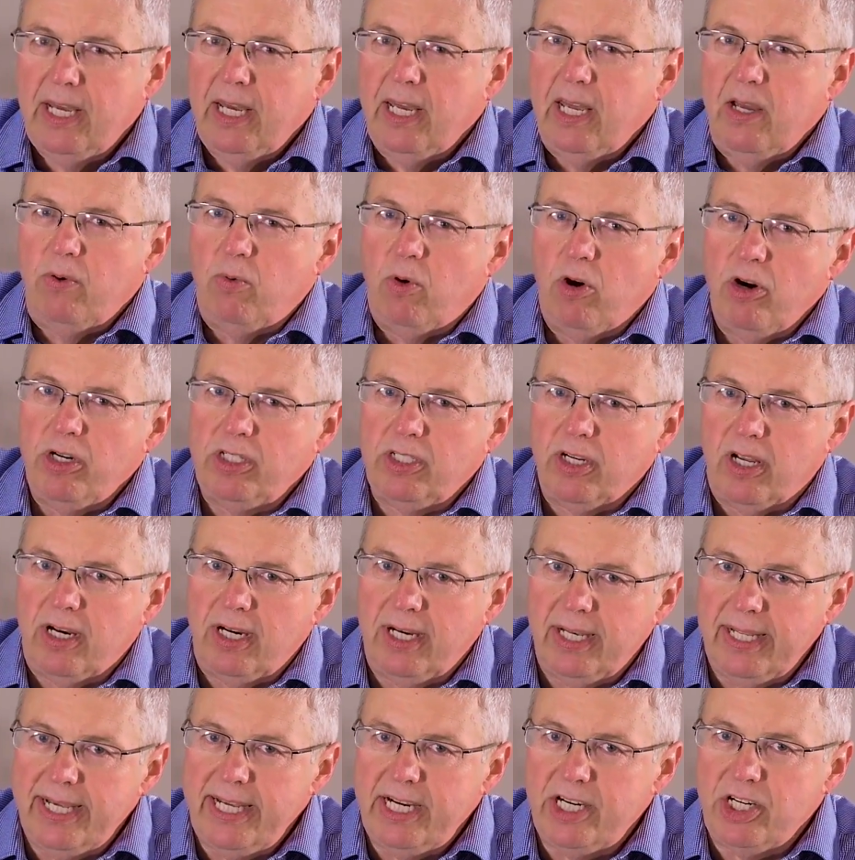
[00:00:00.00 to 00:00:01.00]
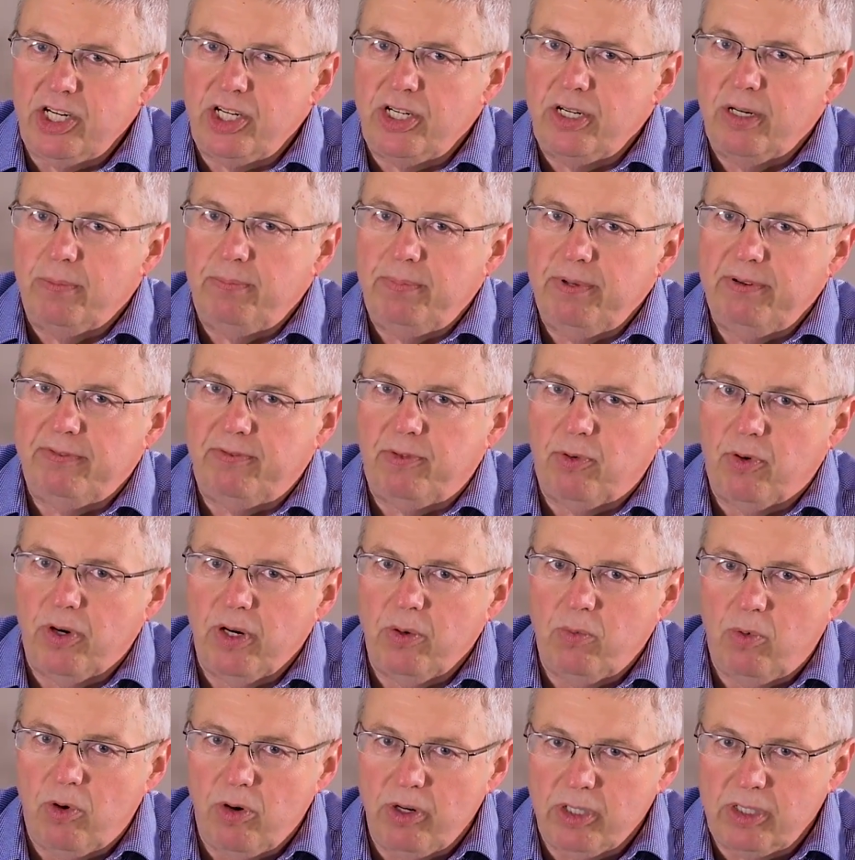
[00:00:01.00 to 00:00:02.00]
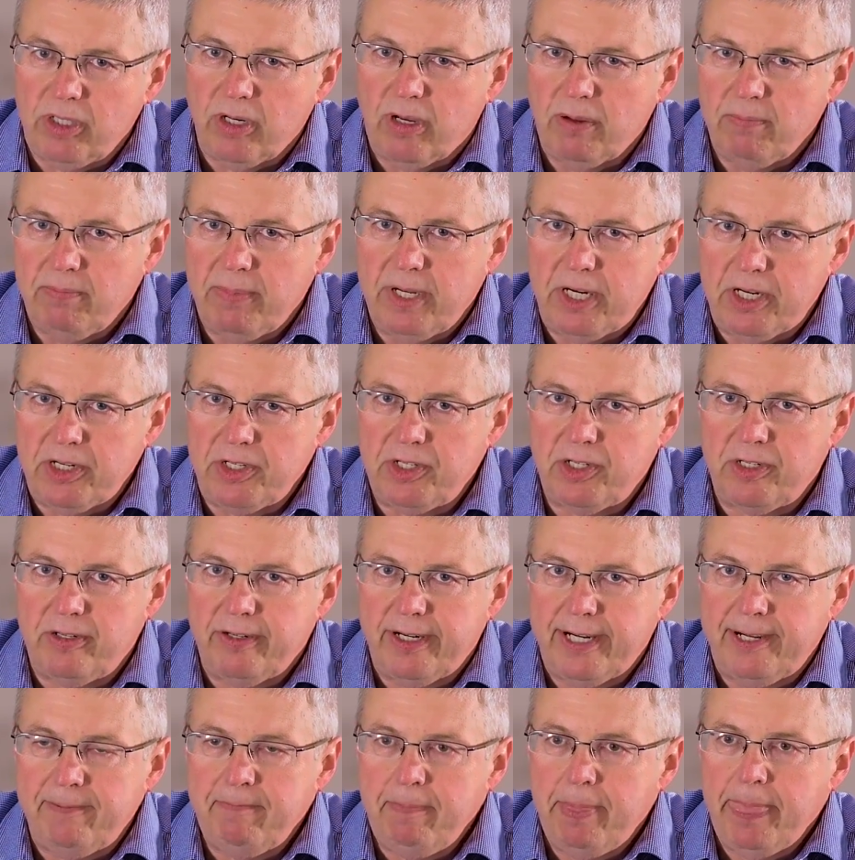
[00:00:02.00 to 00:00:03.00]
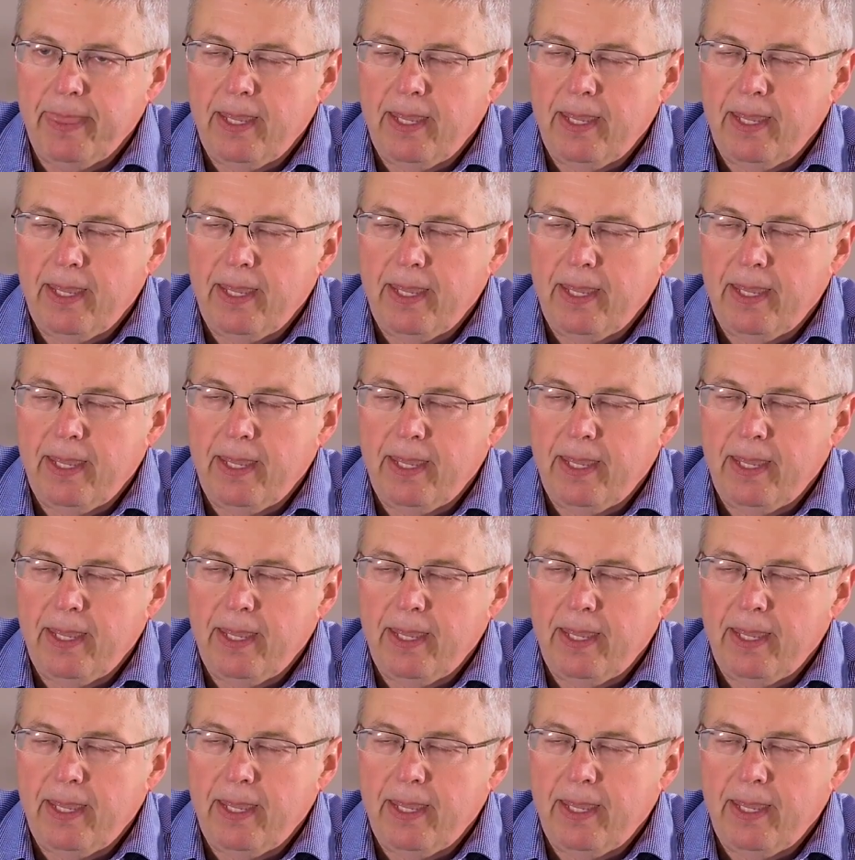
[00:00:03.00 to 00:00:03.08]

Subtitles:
He worked on leadership before he worked on ministry.